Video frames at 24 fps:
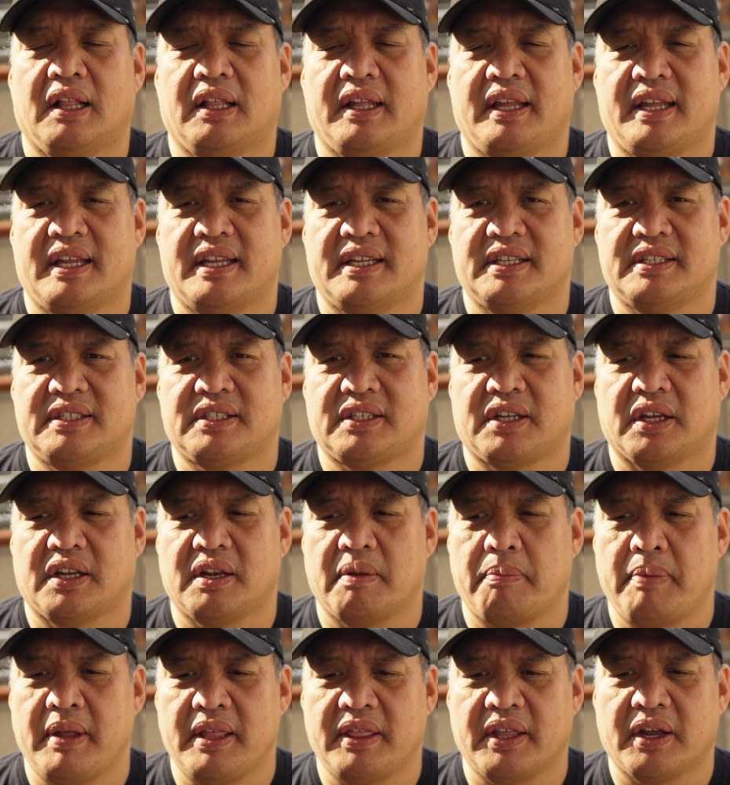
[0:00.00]
is going to
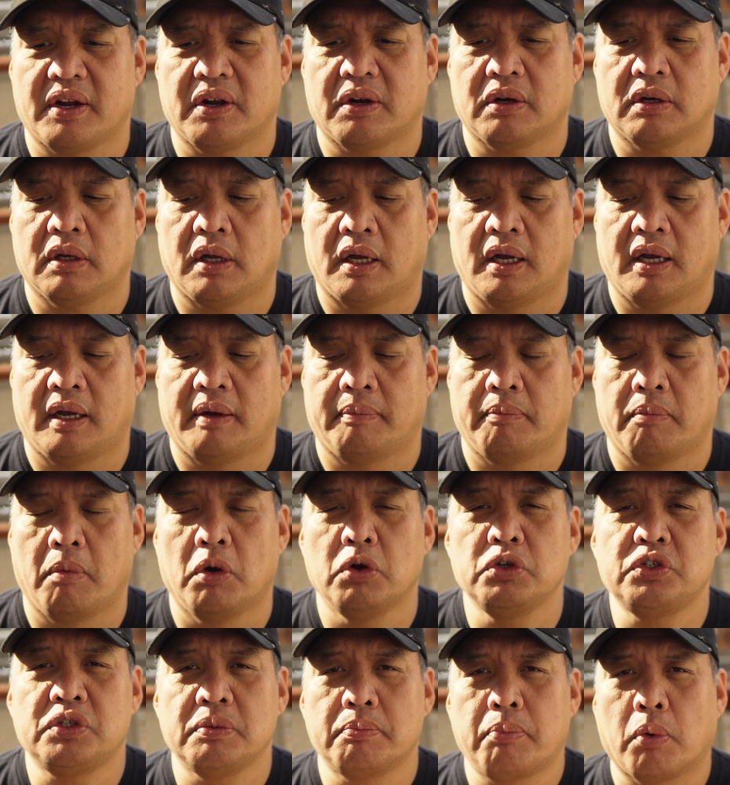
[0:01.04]
be there.
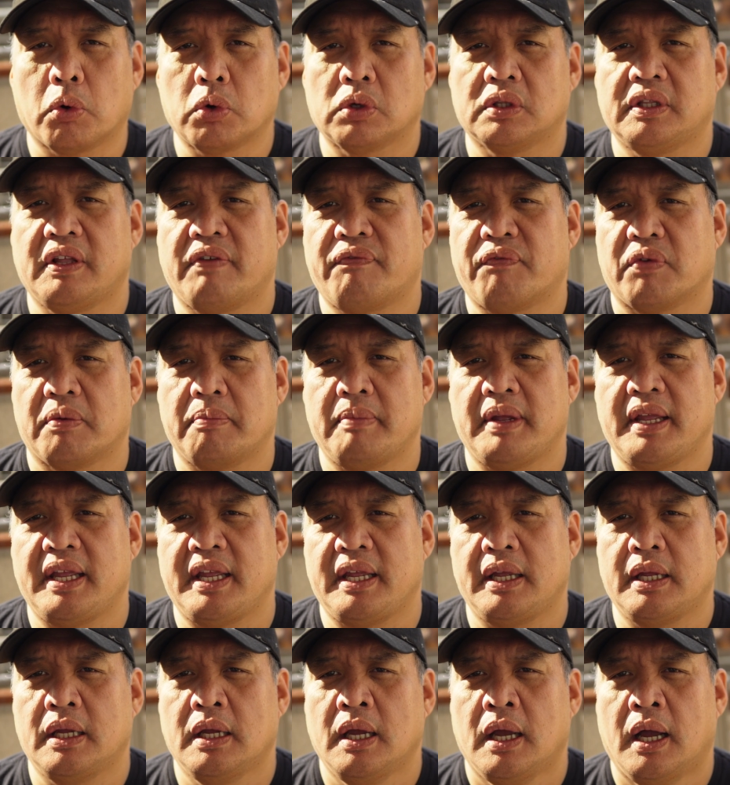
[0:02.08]
Most importantly for
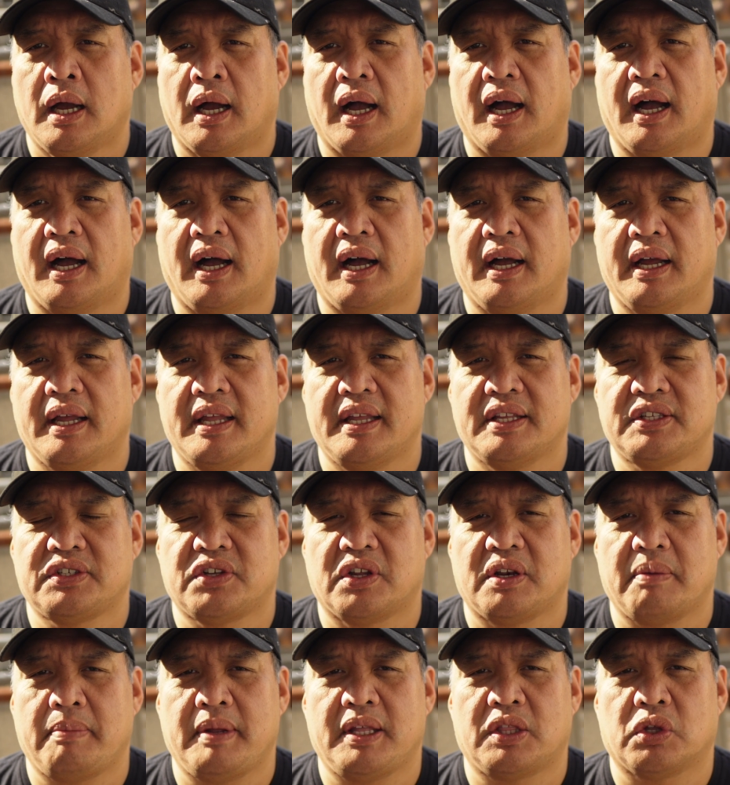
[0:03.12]
me is
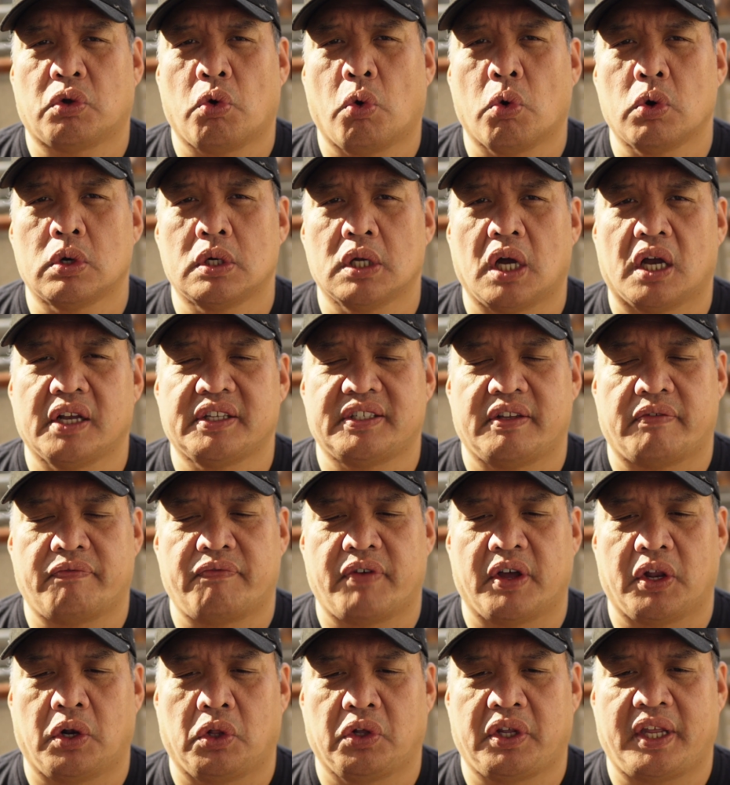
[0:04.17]
going to be the corn dogs and
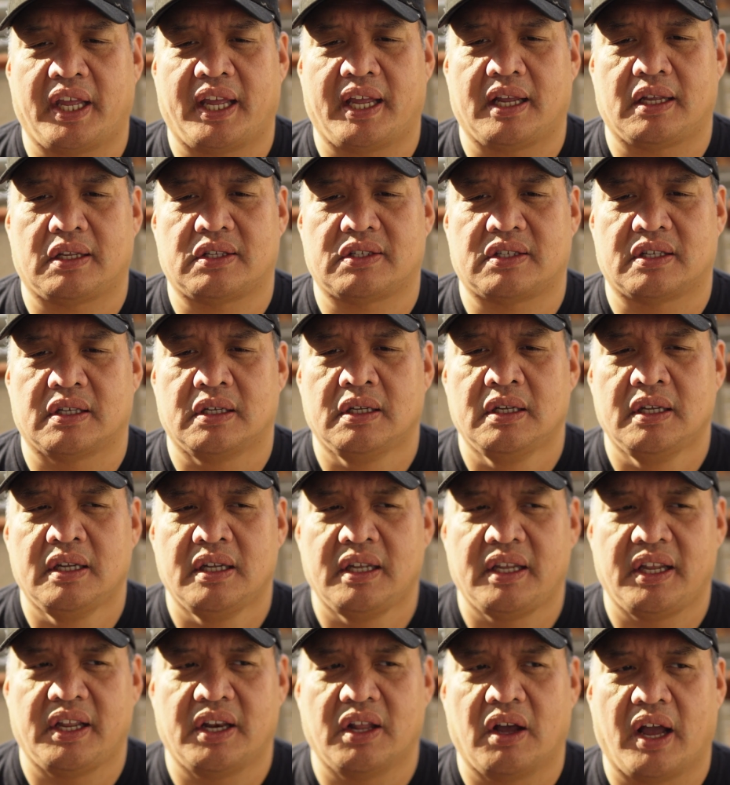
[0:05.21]
funnel cakes.
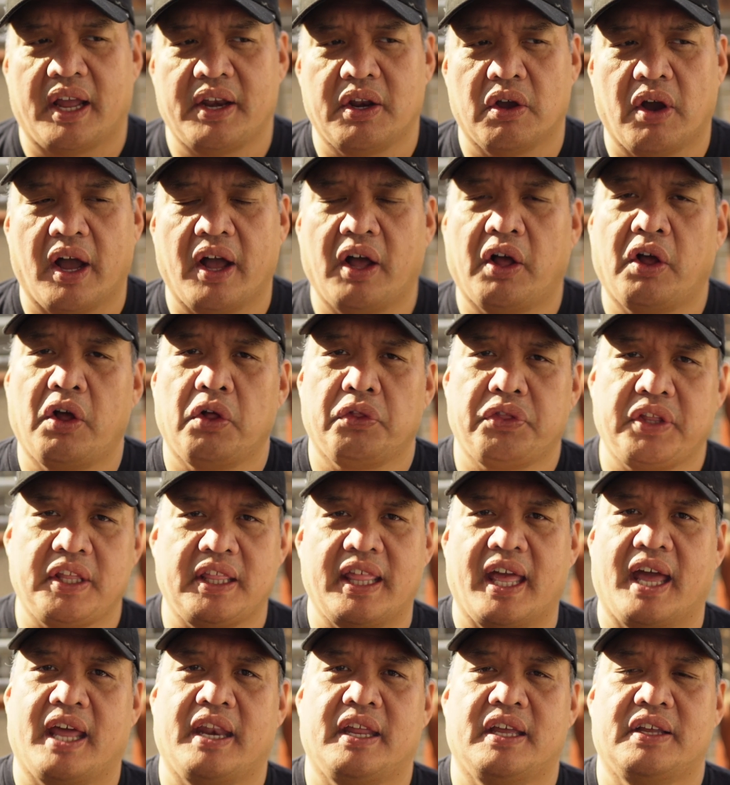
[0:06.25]
You know, I know how healthy
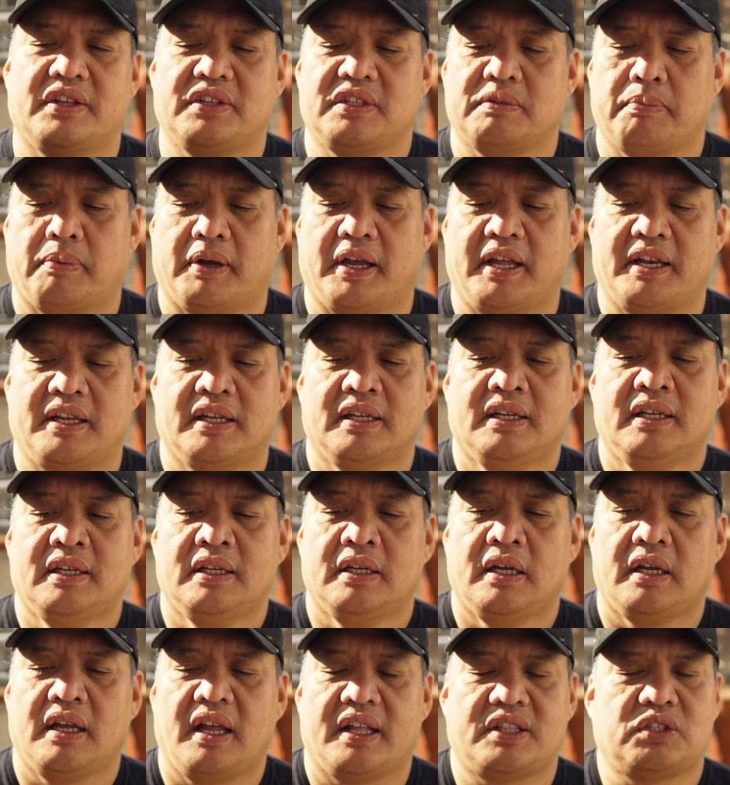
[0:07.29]
that is, but
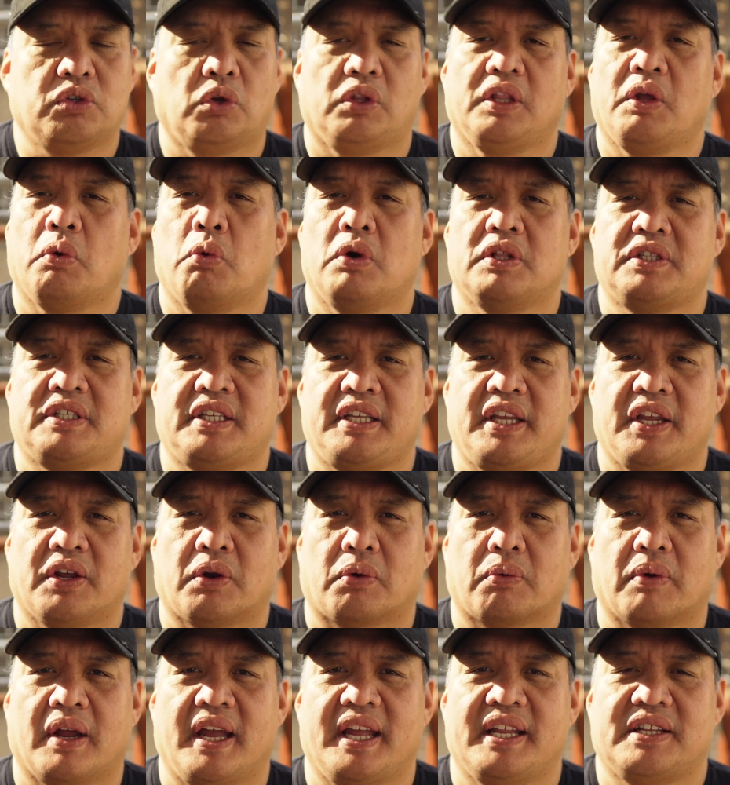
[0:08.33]
it's only once a year,
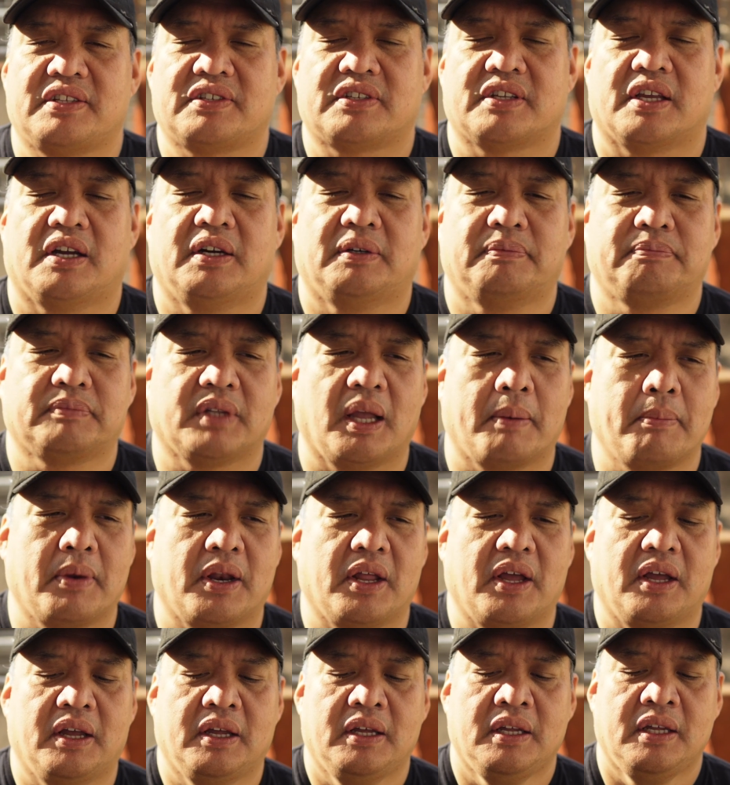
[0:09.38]
right? So I'm going
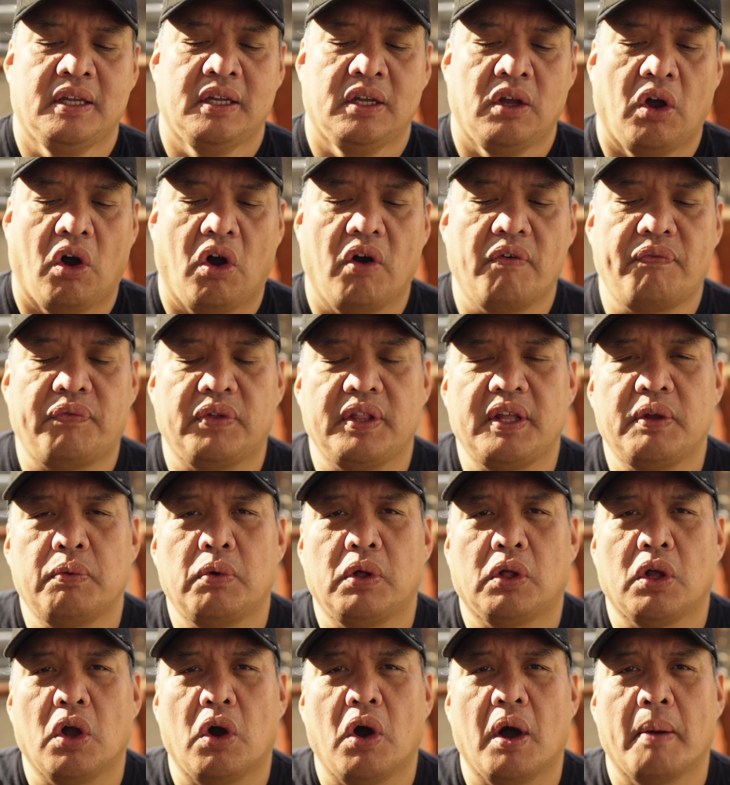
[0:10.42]
to, hopefully we'll
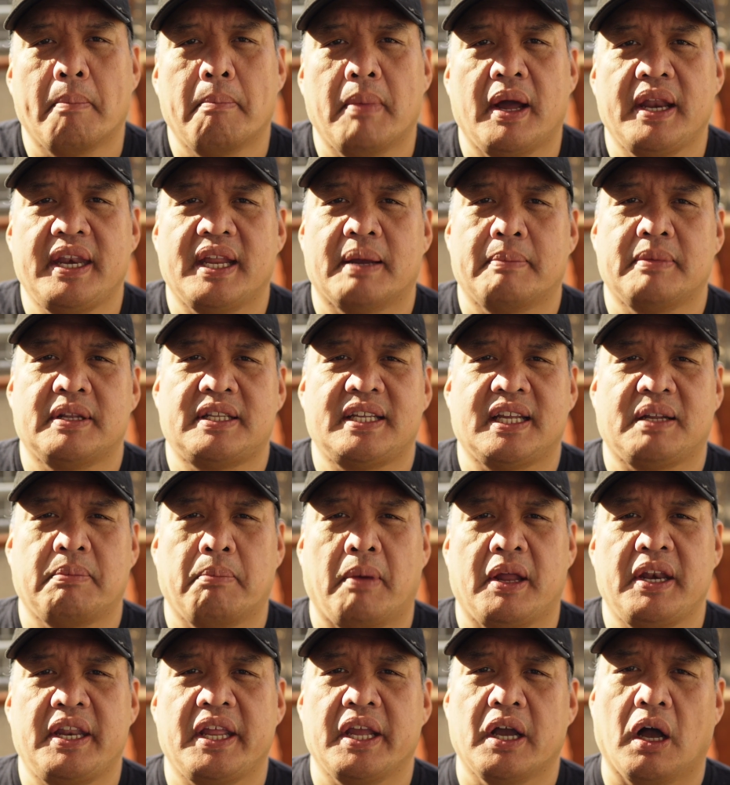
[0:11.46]
go on Monday. I'm going to take
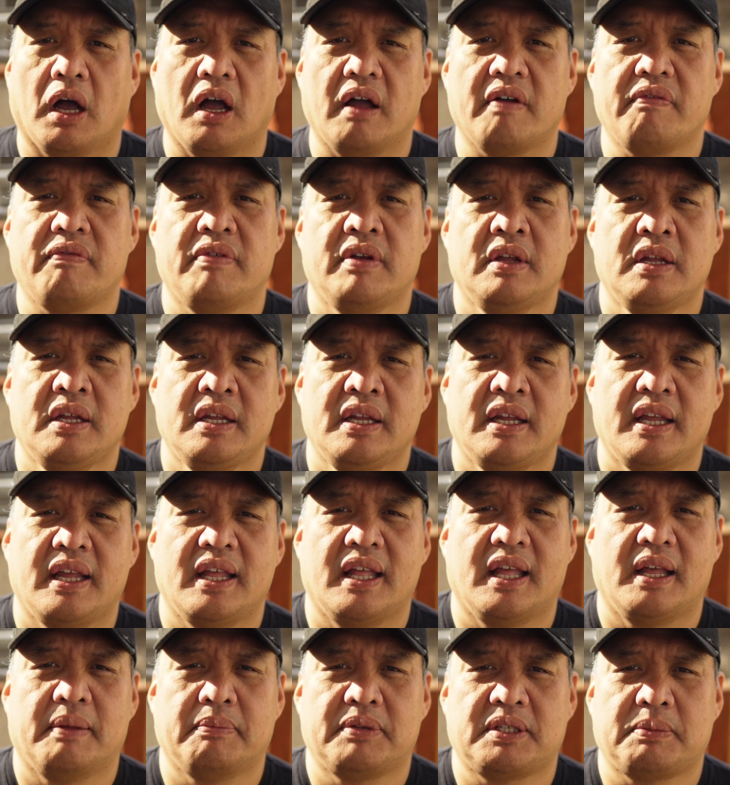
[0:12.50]
Monday off.
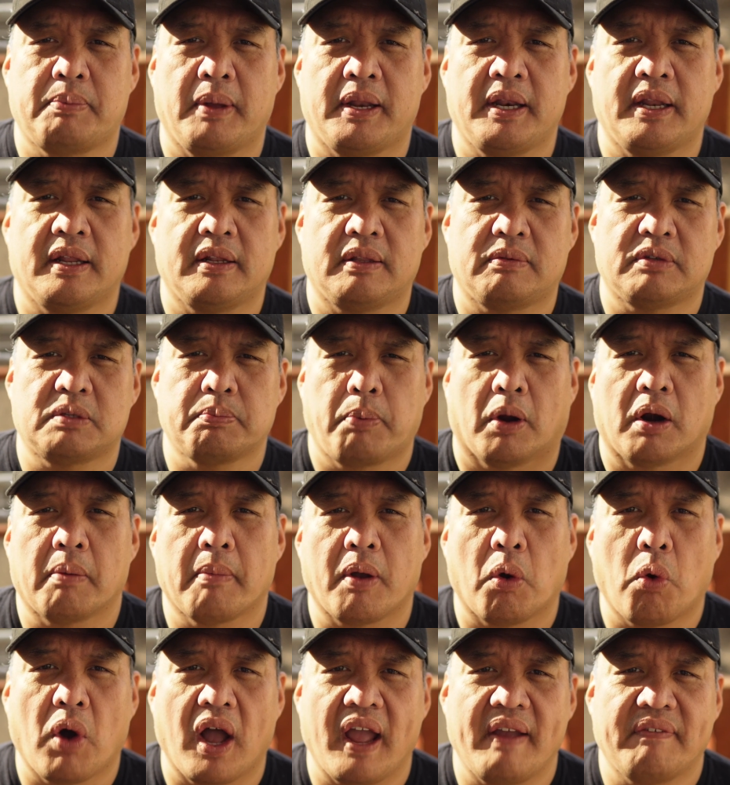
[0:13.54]
I'm spending, it's part of my
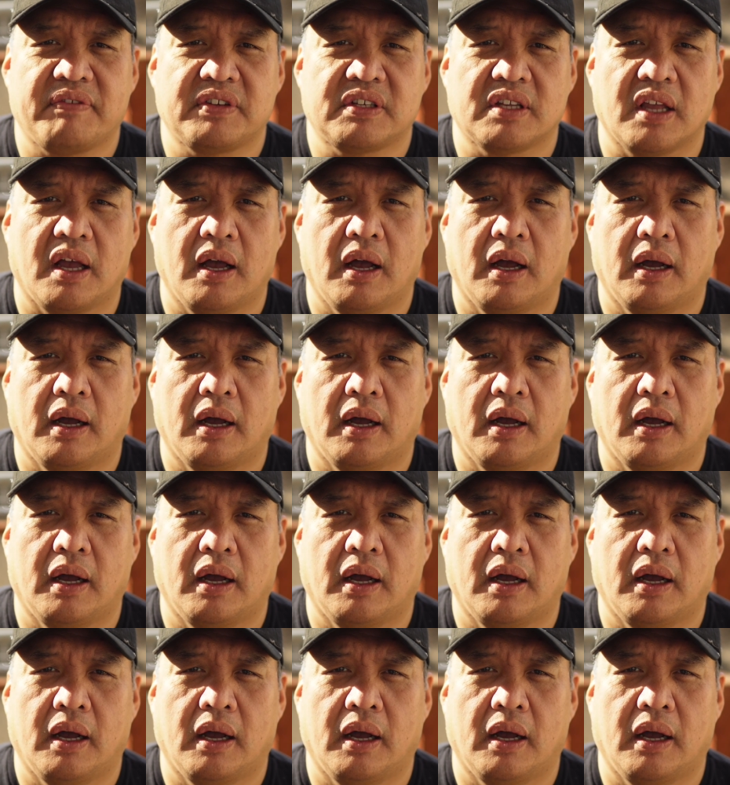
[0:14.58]
wife's